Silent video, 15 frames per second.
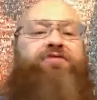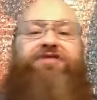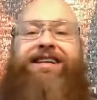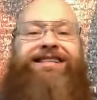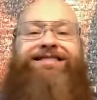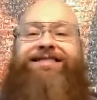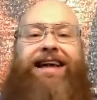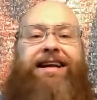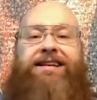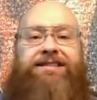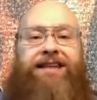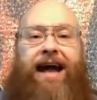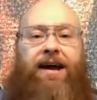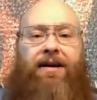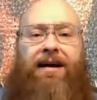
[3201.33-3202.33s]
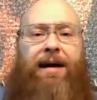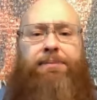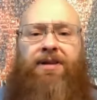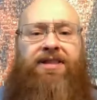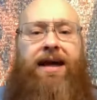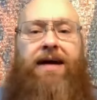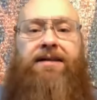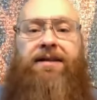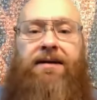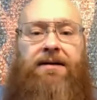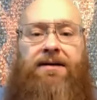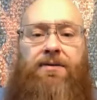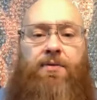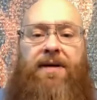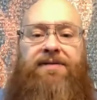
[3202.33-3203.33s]
as they desire. How about that there
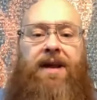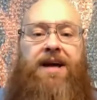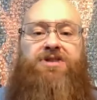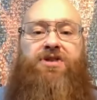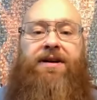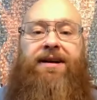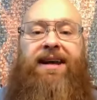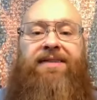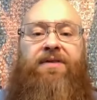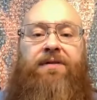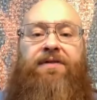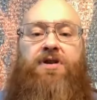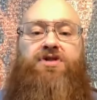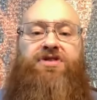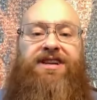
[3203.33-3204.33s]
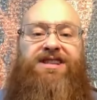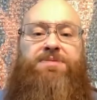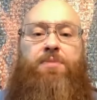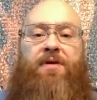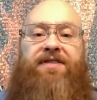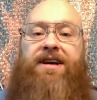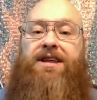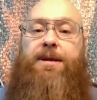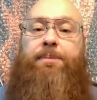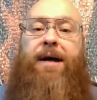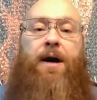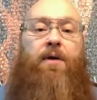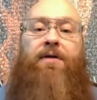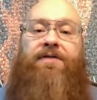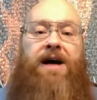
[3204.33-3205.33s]
in Revelation 11, verse 6, moving in the
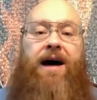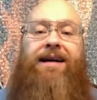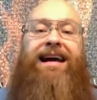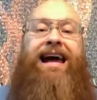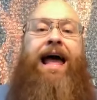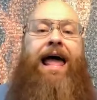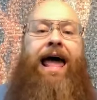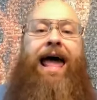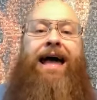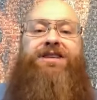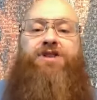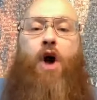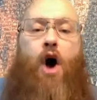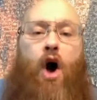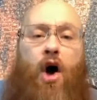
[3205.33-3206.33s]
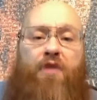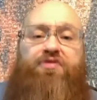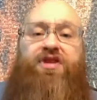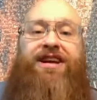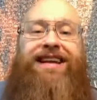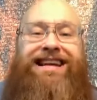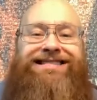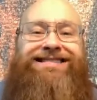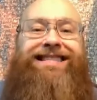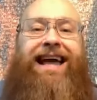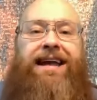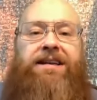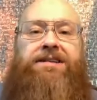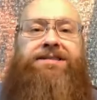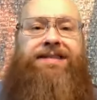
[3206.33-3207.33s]
power of God as often as they
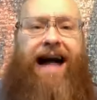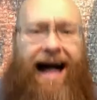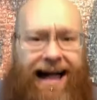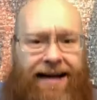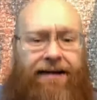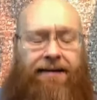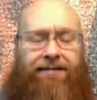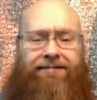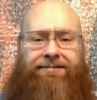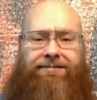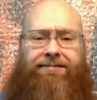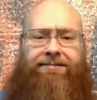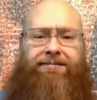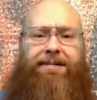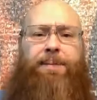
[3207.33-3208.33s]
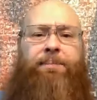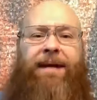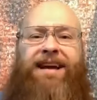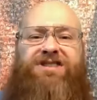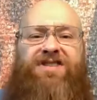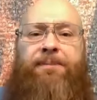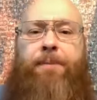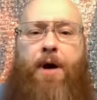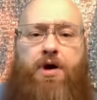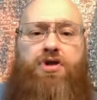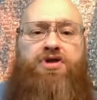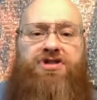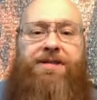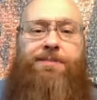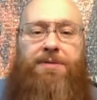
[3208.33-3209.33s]
desire? What a place of
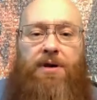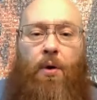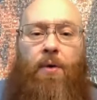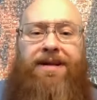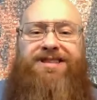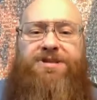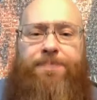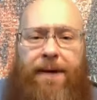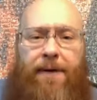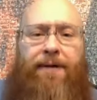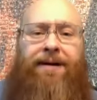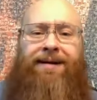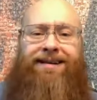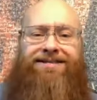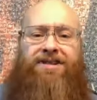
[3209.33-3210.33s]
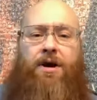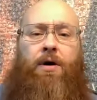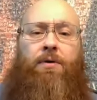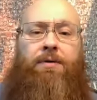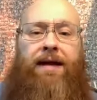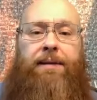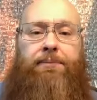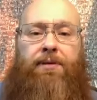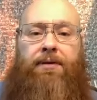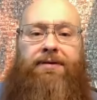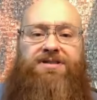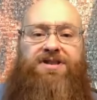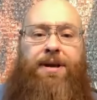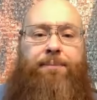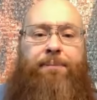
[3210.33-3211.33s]
partnership with the Holy Spirit as a co laborer, as
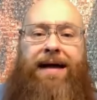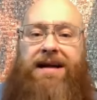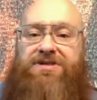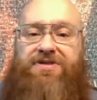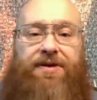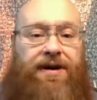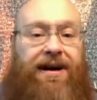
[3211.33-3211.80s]
an ambassador,